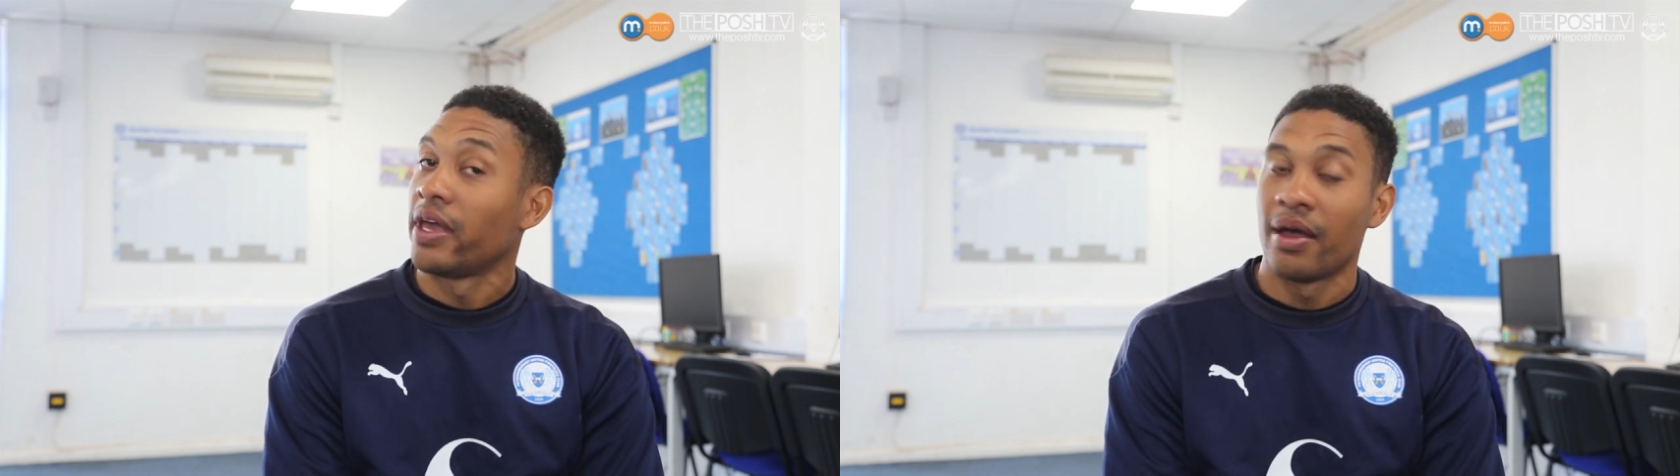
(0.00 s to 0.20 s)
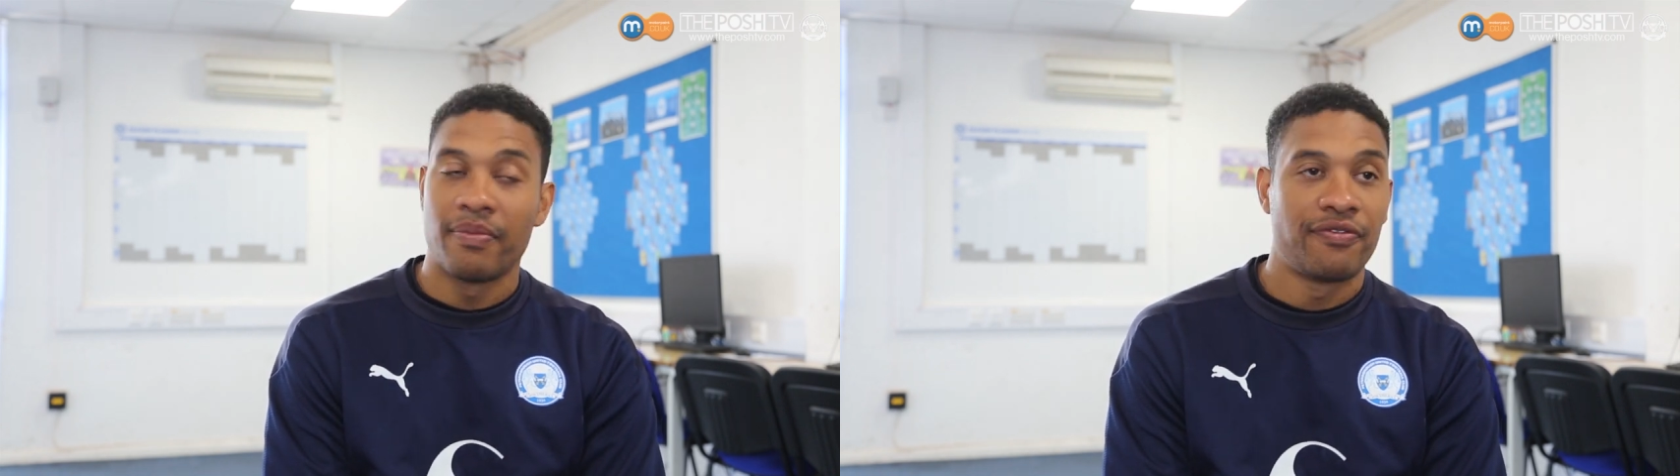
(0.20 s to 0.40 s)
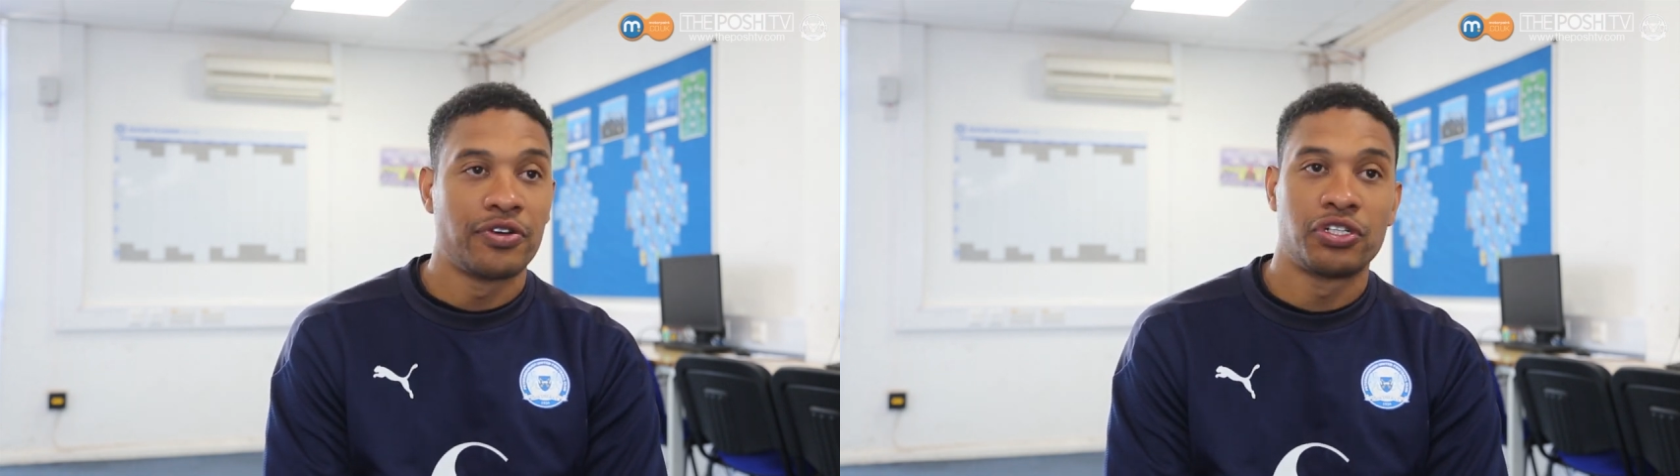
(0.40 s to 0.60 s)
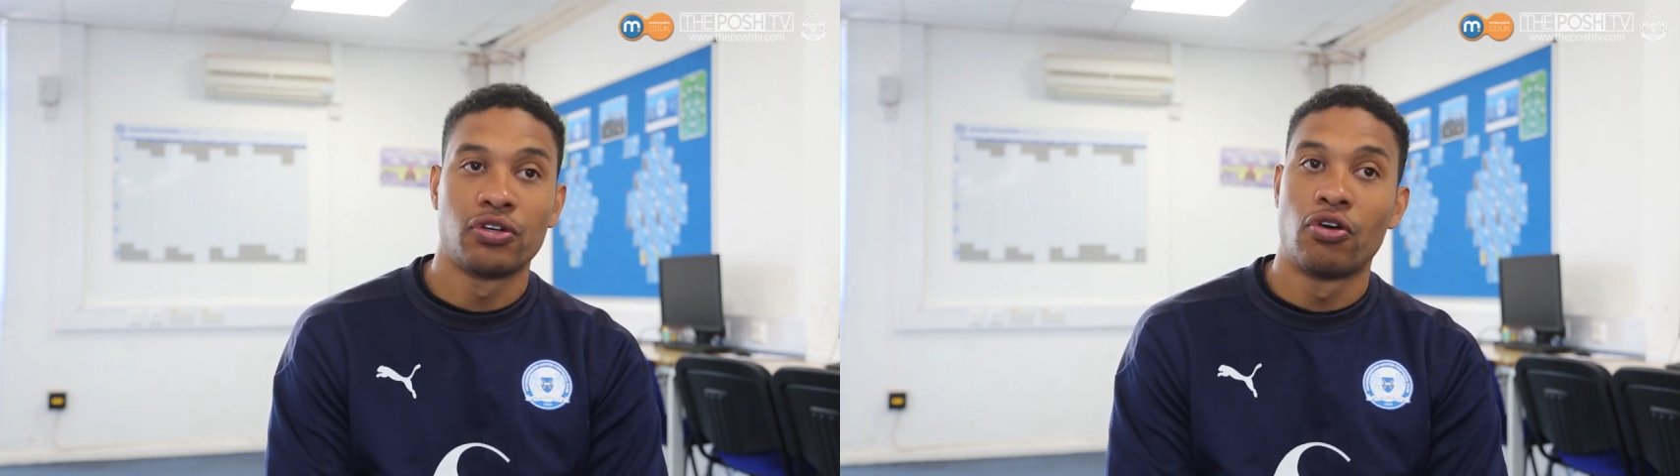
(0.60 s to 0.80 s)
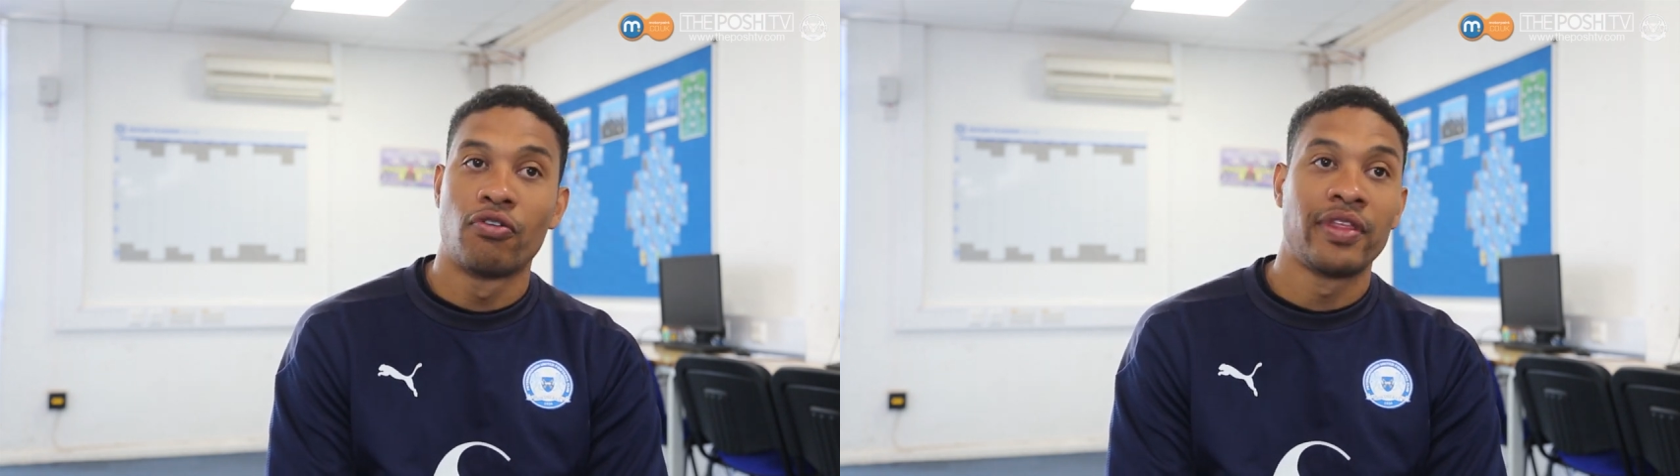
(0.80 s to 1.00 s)
Yeah, for
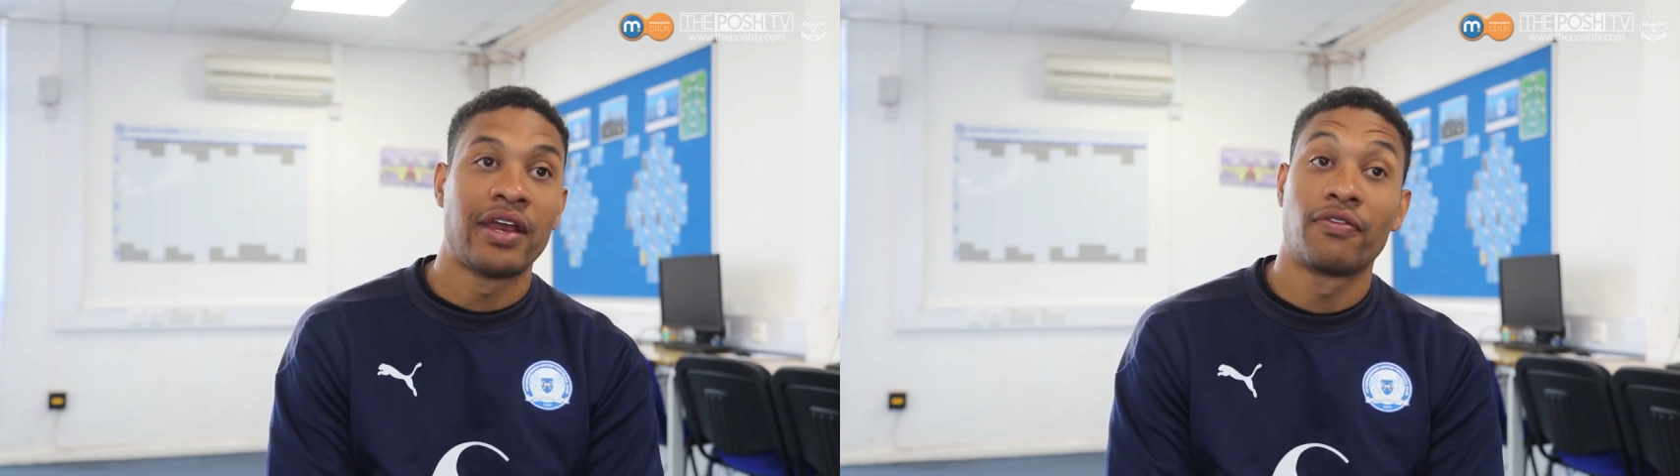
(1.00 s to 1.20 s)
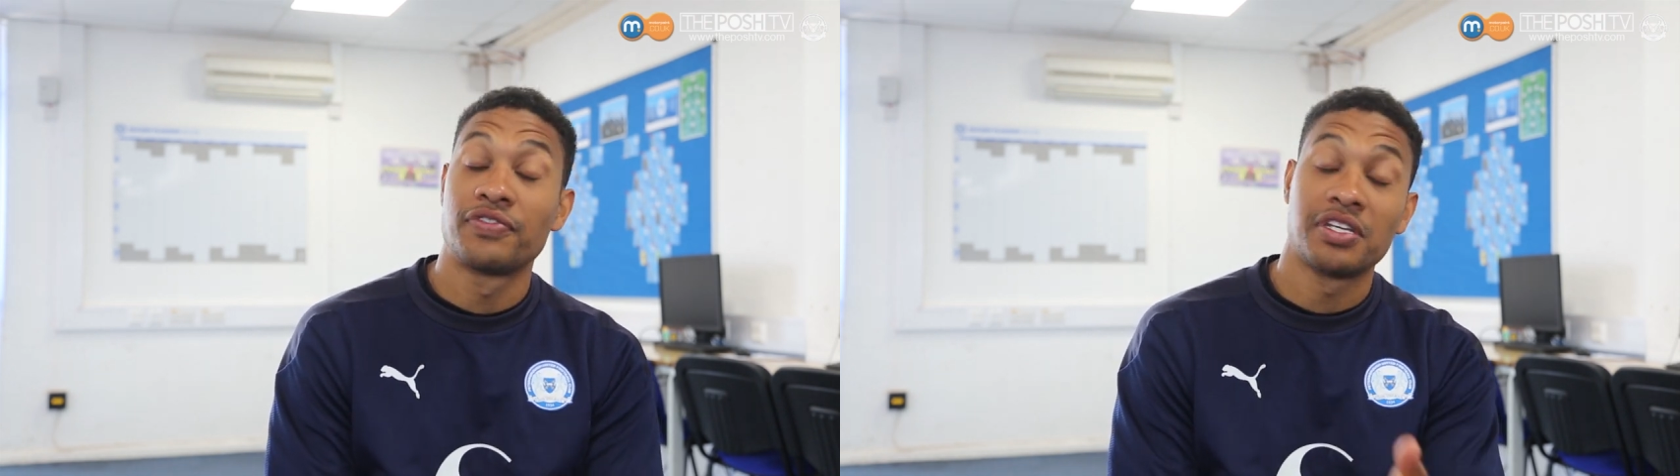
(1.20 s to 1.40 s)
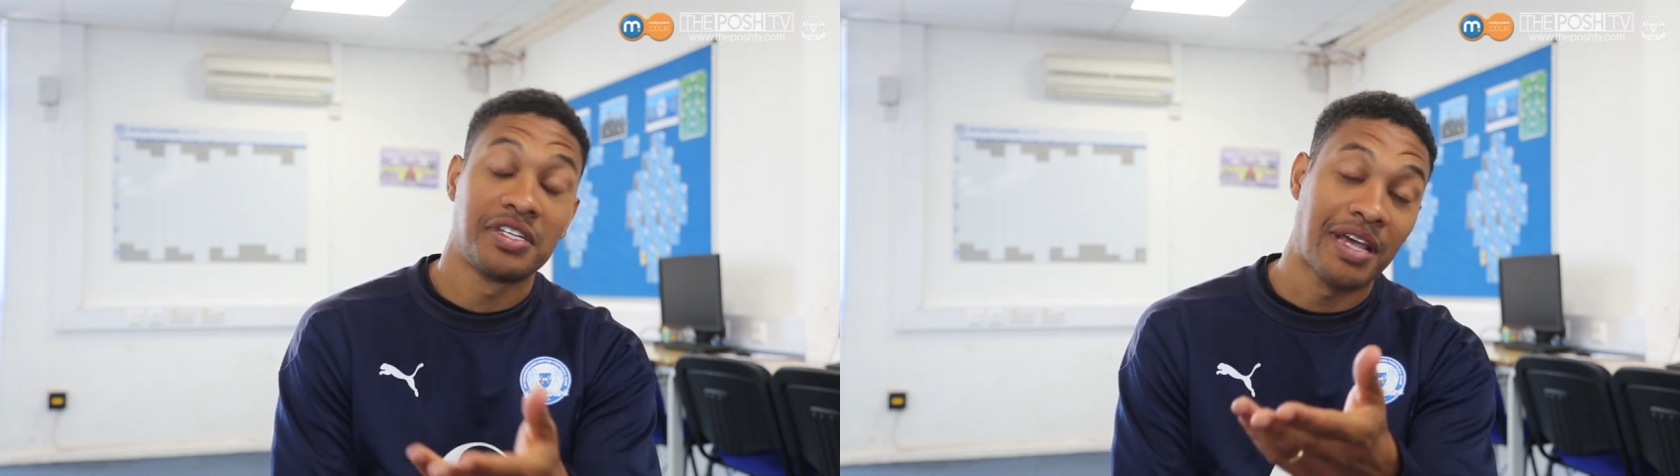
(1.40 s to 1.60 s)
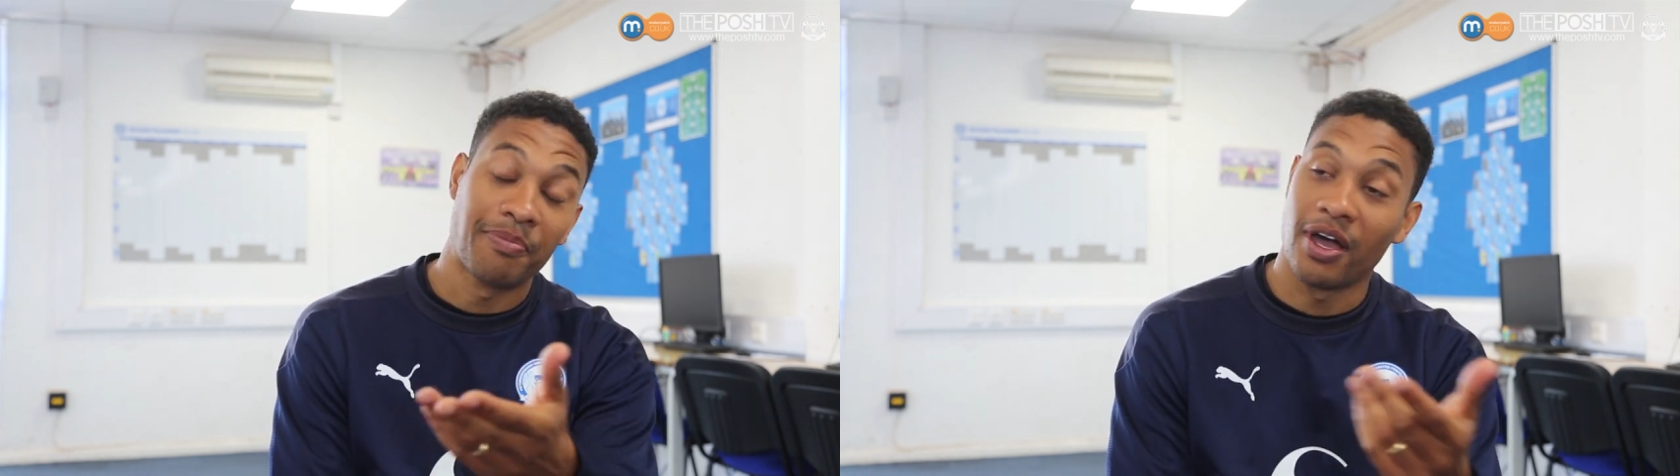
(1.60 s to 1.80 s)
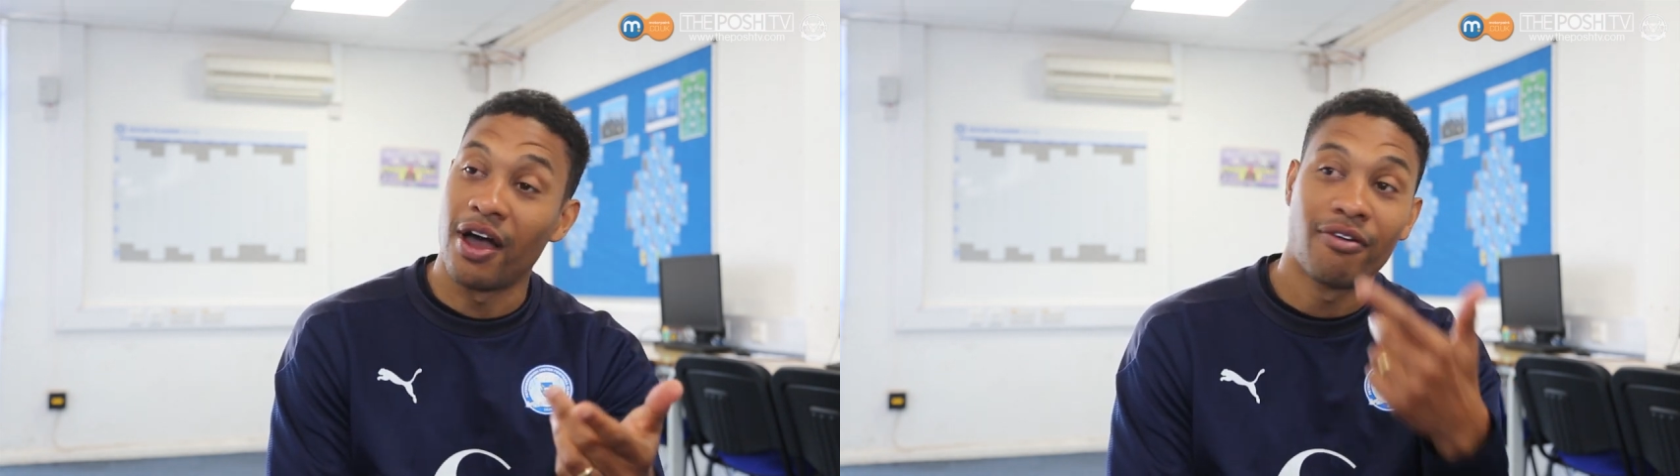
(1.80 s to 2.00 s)
sure. And then obviously
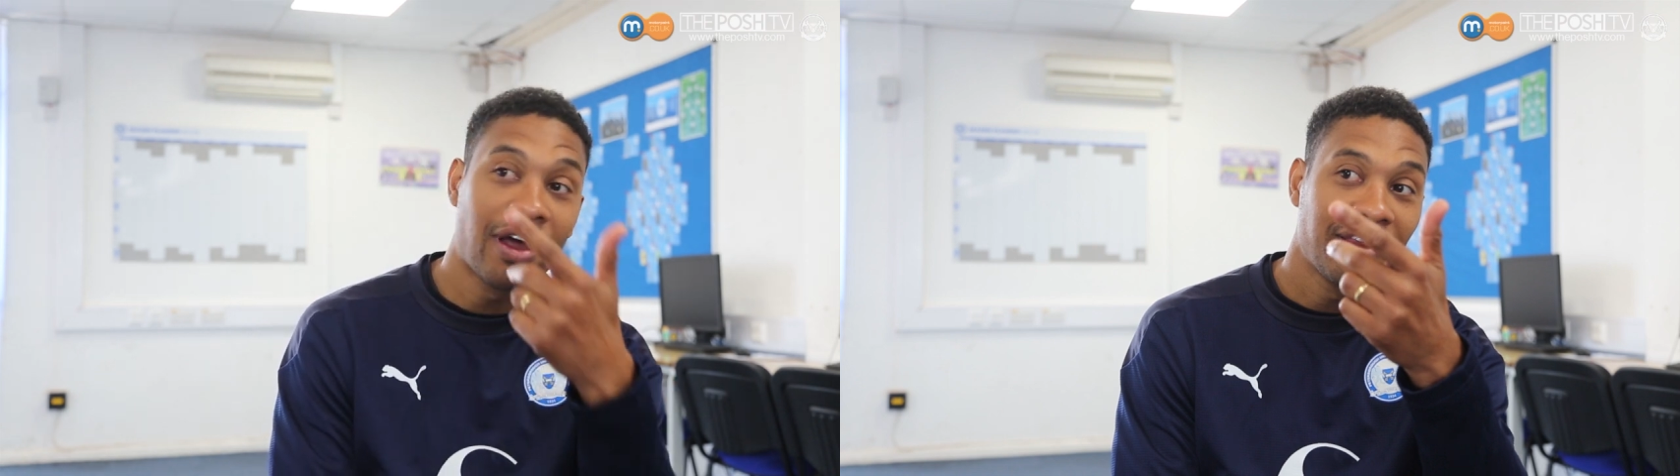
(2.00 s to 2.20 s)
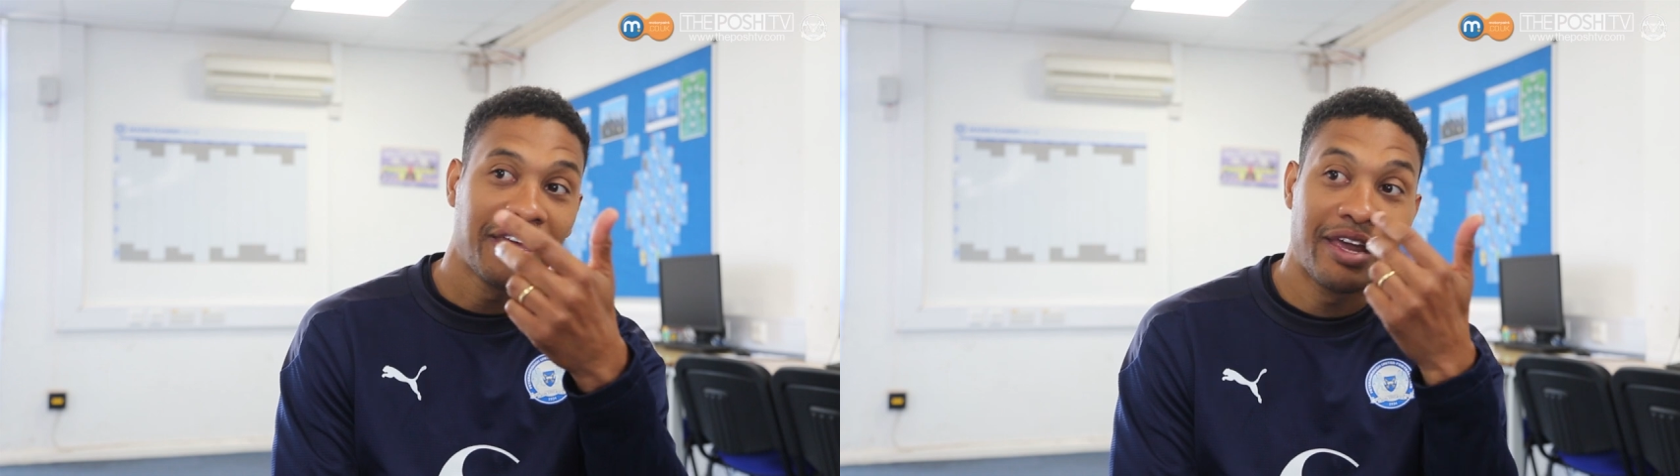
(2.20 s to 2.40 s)
Sam Cartwright mm.